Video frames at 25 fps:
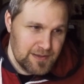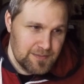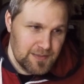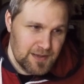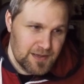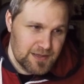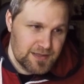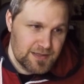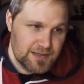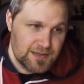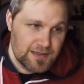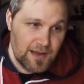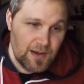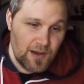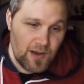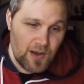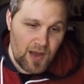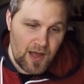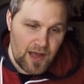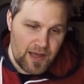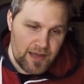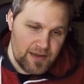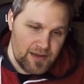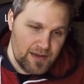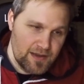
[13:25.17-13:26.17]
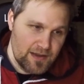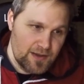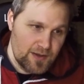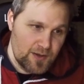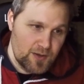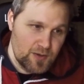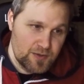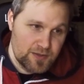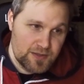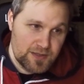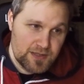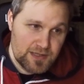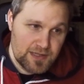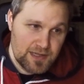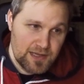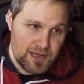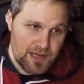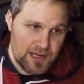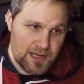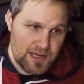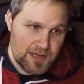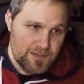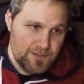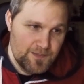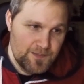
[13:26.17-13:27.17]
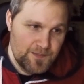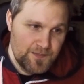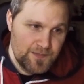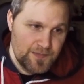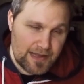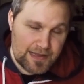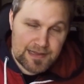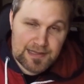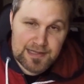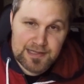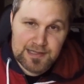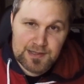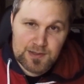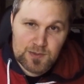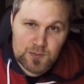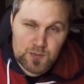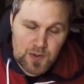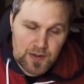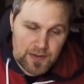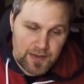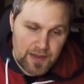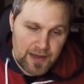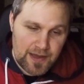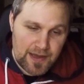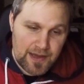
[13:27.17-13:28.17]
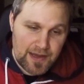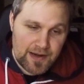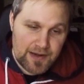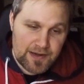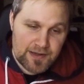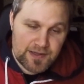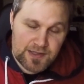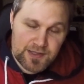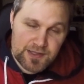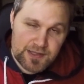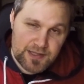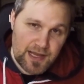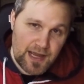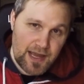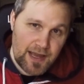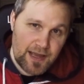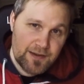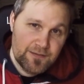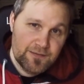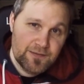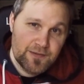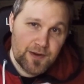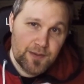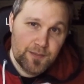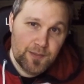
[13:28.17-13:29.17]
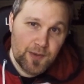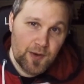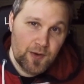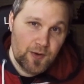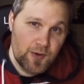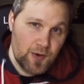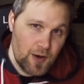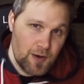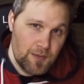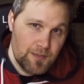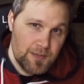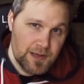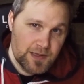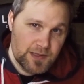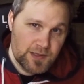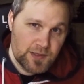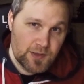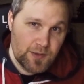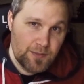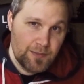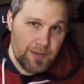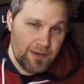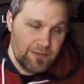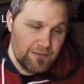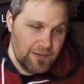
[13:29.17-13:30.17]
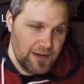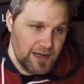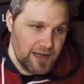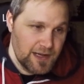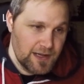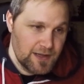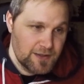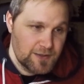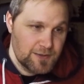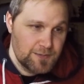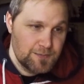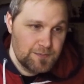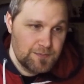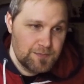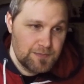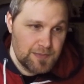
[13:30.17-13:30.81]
much like Godzilla, at least what I can understand from your comments on my videos.